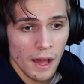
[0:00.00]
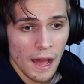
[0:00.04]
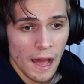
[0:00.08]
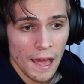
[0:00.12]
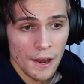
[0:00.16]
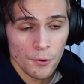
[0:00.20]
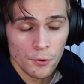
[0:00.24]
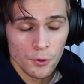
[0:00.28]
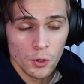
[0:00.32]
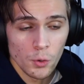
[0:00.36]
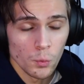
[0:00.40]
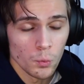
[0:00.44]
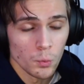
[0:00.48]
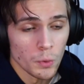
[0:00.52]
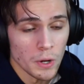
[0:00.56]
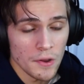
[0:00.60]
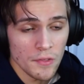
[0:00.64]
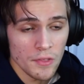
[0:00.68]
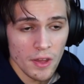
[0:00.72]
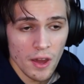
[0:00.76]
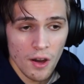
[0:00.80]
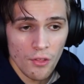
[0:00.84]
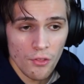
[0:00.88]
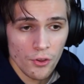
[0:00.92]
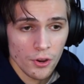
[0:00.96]
I don't know
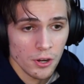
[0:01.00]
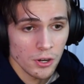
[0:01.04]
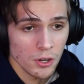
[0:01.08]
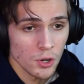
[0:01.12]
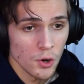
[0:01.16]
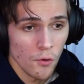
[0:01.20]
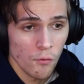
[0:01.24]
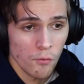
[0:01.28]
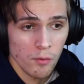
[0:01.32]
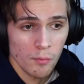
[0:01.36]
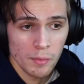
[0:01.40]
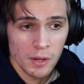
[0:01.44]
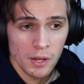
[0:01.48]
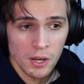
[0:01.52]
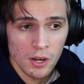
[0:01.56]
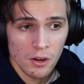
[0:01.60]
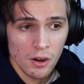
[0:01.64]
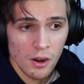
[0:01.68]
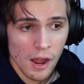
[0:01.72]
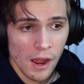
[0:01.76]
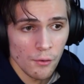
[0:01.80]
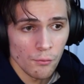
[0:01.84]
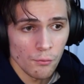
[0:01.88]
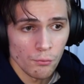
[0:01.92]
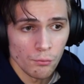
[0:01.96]
where the hell they're going to go from
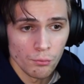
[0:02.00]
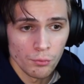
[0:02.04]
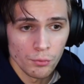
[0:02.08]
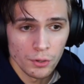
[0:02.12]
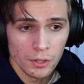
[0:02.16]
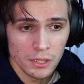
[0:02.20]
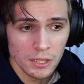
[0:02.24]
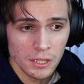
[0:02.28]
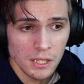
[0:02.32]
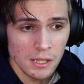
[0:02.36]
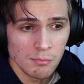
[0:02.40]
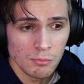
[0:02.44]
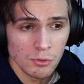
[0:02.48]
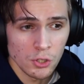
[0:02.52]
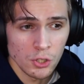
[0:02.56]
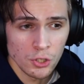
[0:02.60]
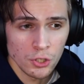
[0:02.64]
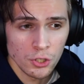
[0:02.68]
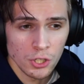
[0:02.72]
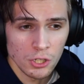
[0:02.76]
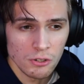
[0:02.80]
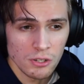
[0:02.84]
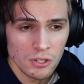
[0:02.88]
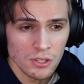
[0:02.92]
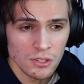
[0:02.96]
here. I really am
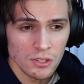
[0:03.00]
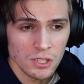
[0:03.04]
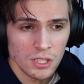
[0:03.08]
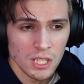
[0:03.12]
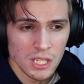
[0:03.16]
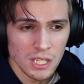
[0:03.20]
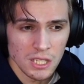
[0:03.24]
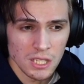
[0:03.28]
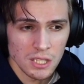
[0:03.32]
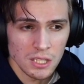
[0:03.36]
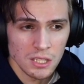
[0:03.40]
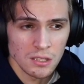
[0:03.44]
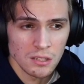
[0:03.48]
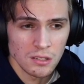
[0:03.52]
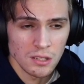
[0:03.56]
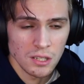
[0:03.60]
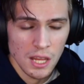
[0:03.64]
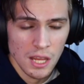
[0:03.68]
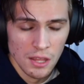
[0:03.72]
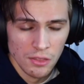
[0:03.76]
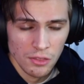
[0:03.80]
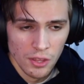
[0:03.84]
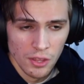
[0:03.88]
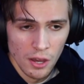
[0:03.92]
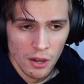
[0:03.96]
curious to
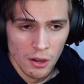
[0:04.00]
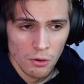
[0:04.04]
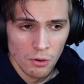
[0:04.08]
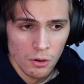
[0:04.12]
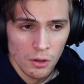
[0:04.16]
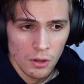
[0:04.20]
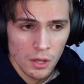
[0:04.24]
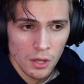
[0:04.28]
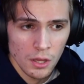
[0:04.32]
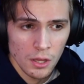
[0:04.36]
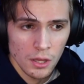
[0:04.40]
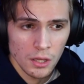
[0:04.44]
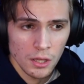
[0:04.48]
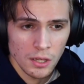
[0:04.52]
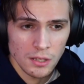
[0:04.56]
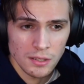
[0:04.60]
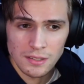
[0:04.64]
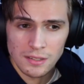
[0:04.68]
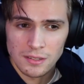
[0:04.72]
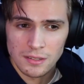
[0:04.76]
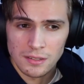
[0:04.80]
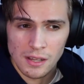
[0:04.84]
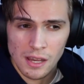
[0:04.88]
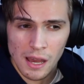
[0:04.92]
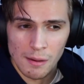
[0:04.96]
see it, though,
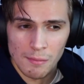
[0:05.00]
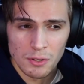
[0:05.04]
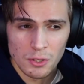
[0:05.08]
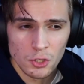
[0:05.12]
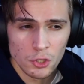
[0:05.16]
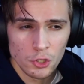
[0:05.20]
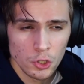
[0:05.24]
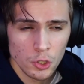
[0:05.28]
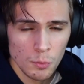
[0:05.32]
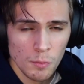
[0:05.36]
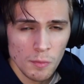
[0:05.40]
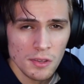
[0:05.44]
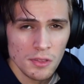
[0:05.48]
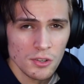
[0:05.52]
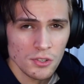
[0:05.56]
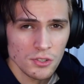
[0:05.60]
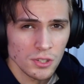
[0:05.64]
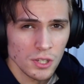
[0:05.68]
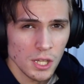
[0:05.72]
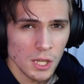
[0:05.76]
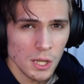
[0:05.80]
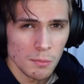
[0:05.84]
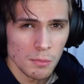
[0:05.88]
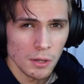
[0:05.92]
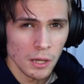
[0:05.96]
because I'm assuming there's
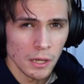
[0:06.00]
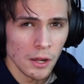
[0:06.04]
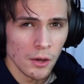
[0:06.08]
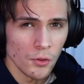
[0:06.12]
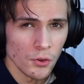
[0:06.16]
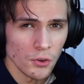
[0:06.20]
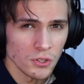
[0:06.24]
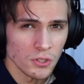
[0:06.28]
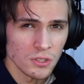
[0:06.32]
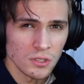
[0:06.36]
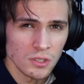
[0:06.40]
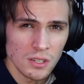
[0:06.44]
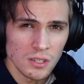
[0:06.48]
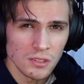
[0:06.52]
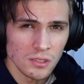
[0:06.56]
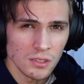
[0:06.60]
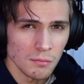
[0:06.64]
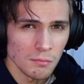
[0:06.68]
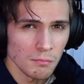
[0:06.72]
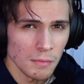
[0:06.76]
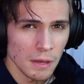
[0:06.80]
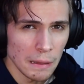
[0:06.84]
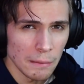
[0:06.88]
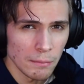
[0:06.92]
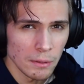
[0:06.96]
going to be another
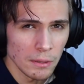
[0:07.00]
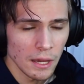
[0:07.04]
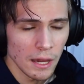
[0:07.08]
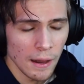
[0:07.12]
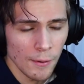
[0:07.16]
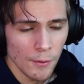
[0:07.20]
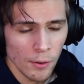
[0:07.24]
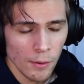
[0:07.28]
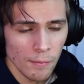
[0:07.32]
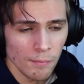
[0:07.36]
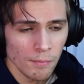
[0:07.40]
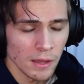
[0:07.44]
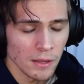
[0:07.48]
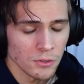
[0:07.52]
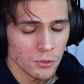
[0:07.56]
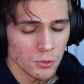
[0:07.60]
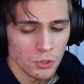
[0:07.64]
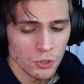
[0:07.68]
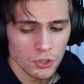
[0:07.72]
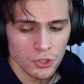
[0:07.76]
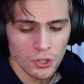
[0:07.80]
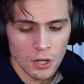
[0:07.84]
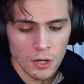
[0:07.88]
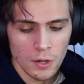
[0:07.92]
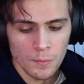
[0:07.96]
season, maybe. I'm not
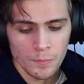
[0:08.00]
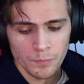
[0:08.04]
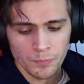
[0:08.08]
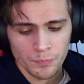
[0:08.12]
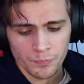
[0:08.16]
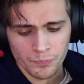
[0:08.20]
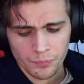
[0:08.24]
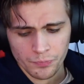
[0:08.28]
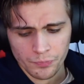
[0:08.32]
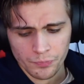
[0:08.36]
too sure.